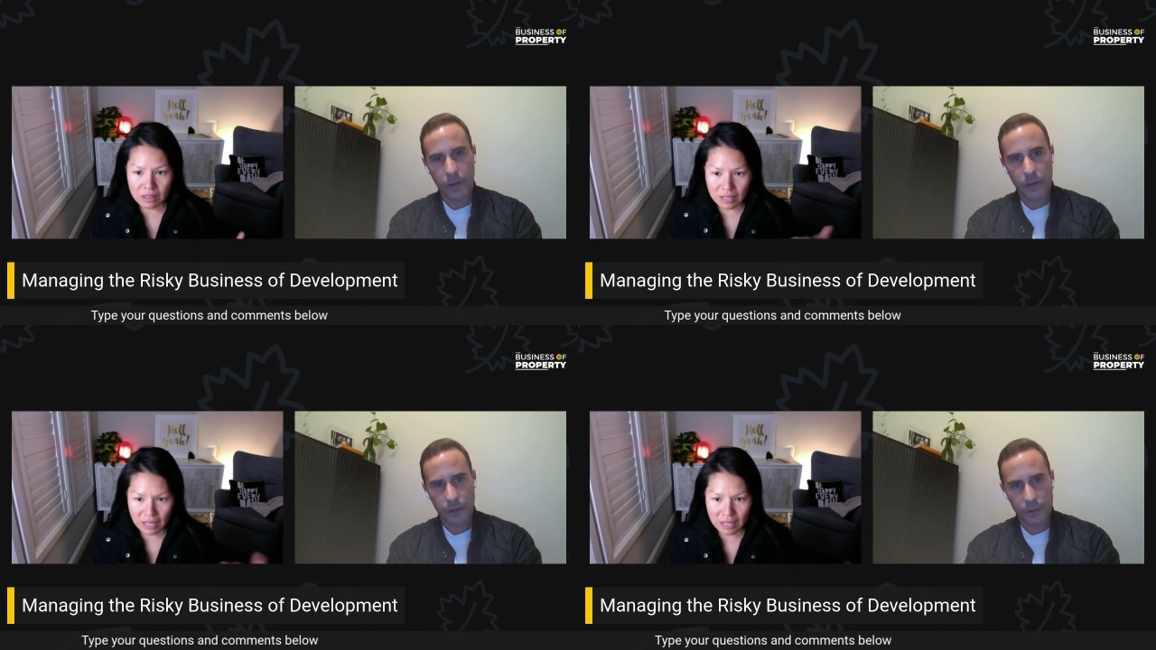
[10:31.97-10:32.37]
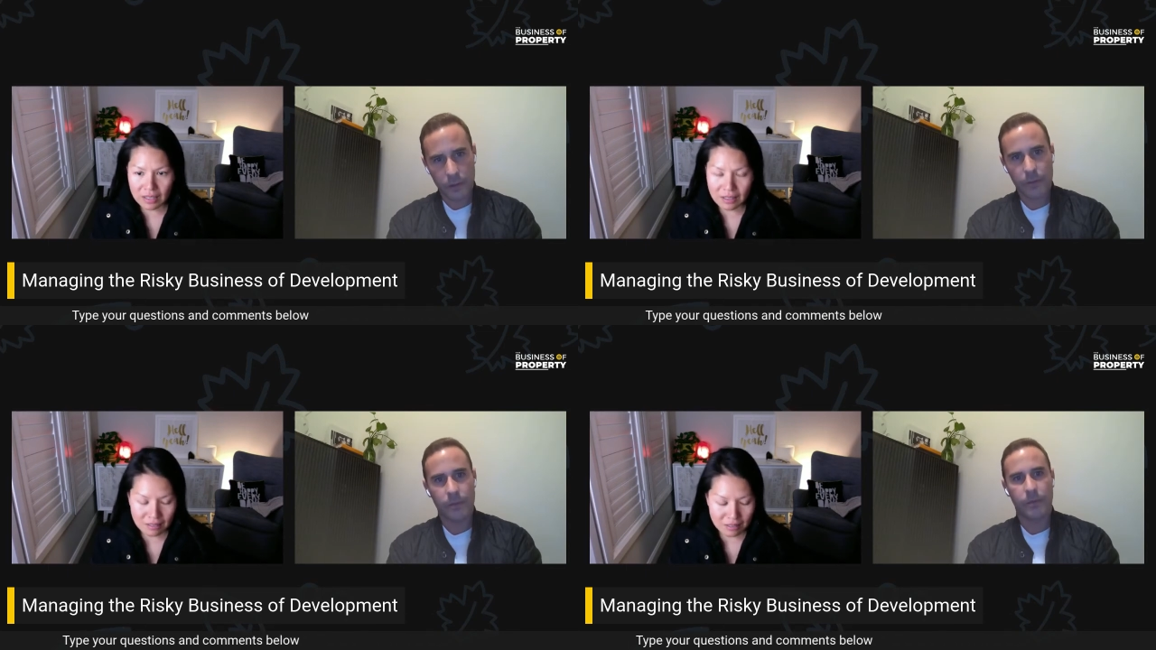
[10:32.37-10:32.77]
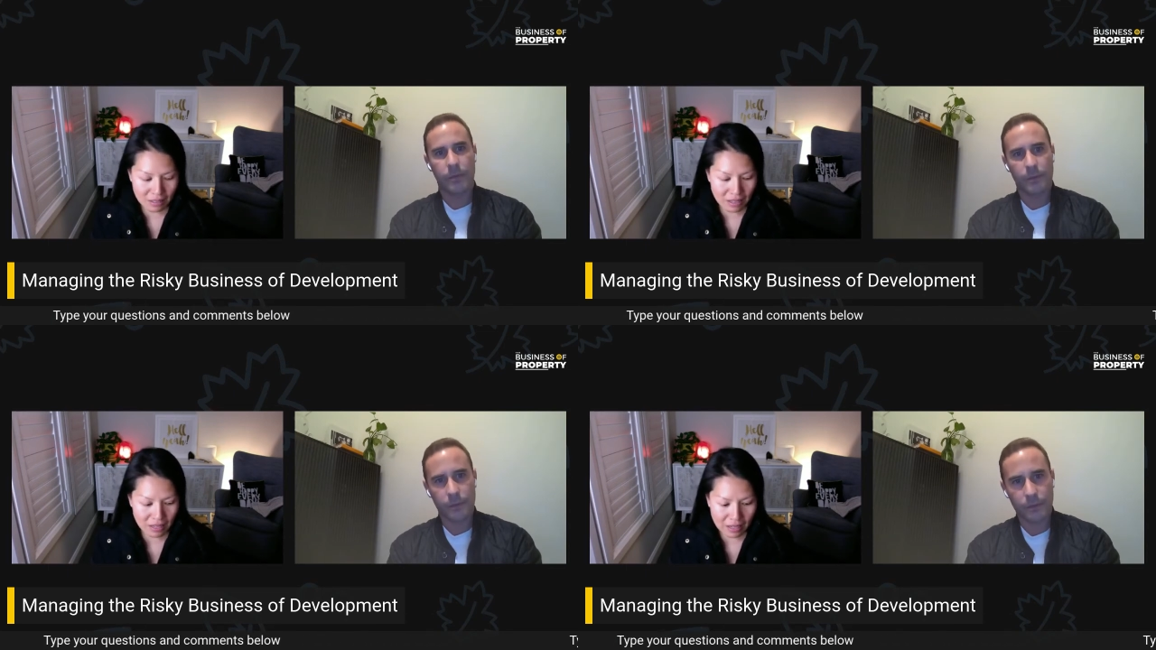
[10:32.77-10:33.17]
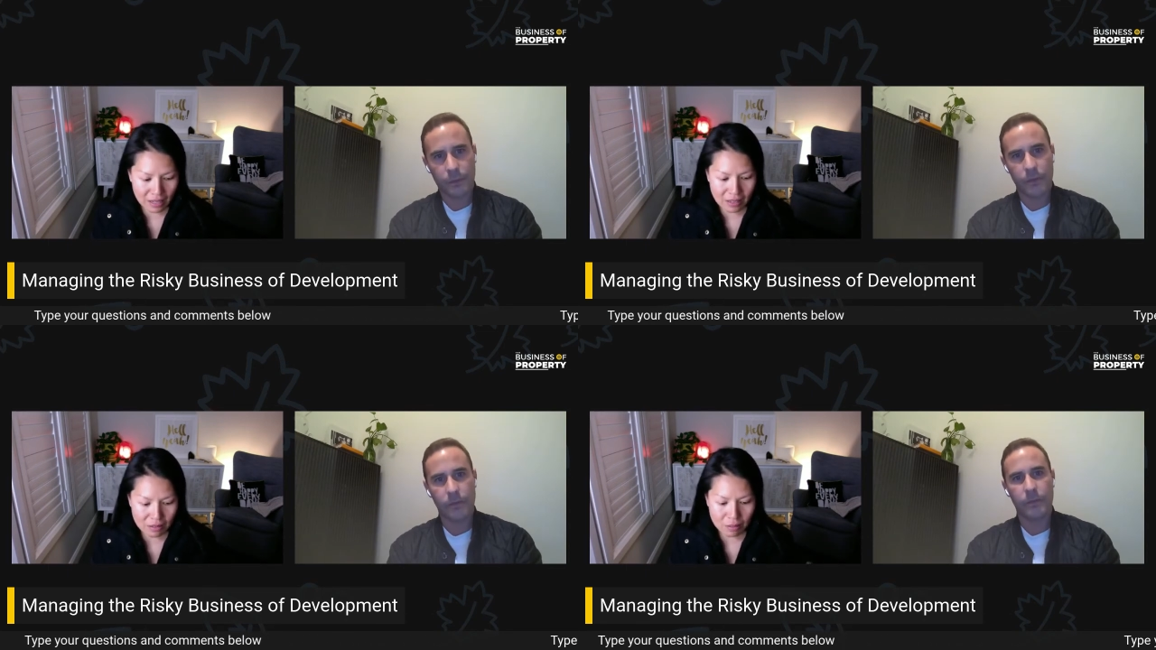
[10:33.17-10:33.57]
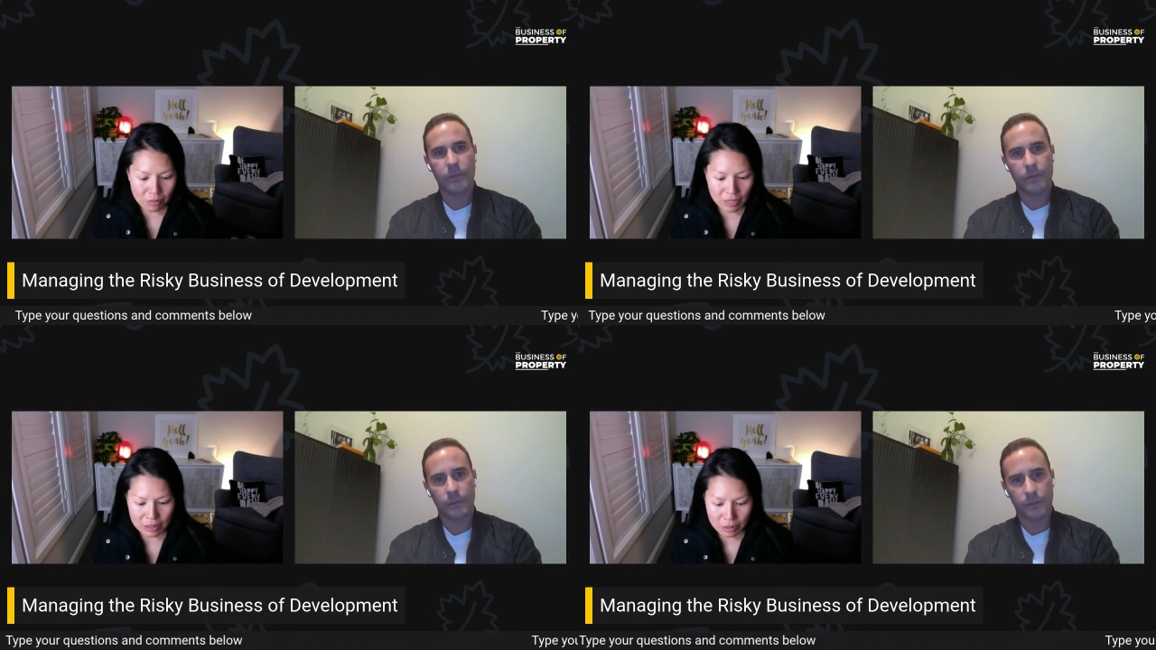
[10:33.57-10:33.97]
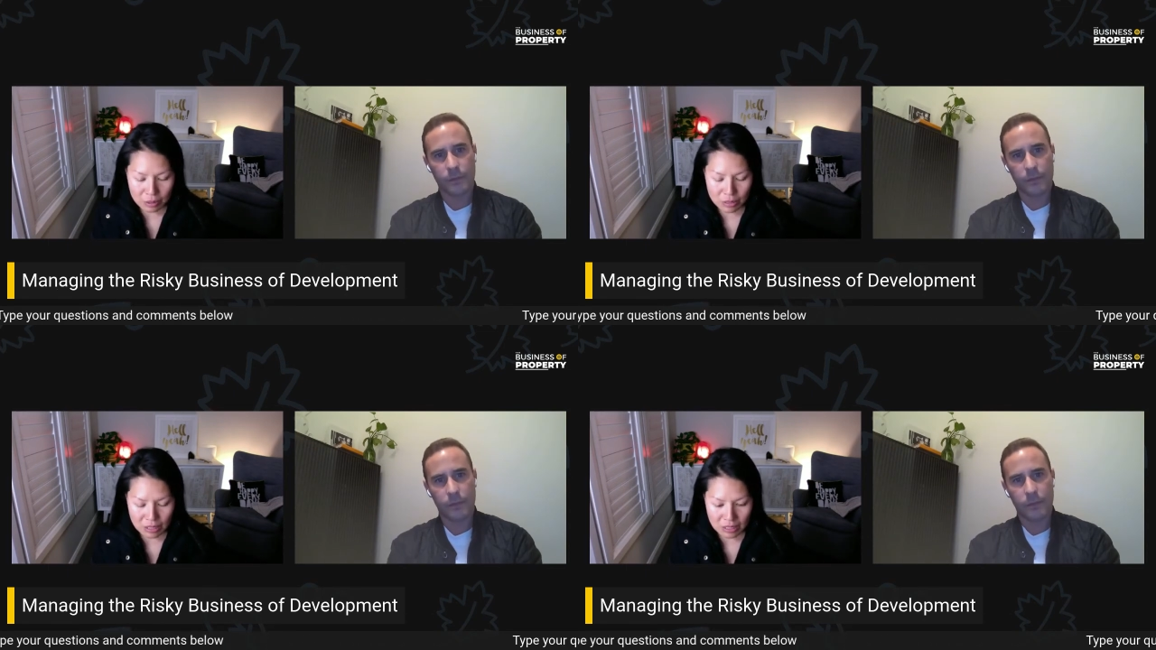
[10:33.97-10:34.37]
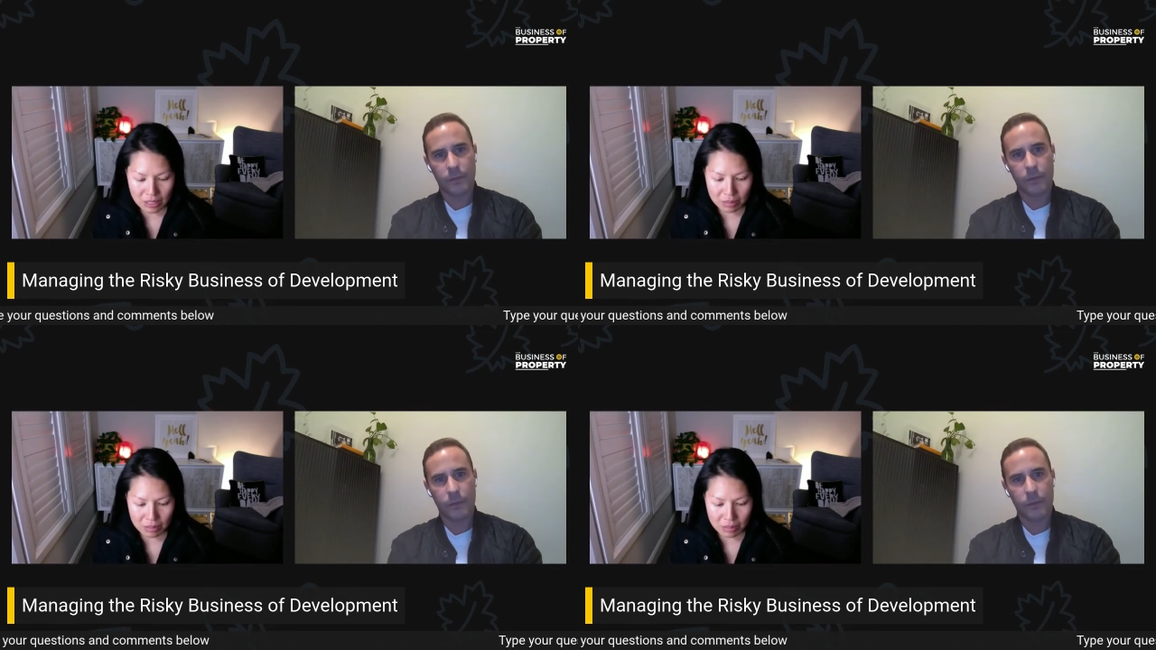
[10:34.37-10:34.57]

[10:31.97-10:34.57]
Speaker 1: the end end values and the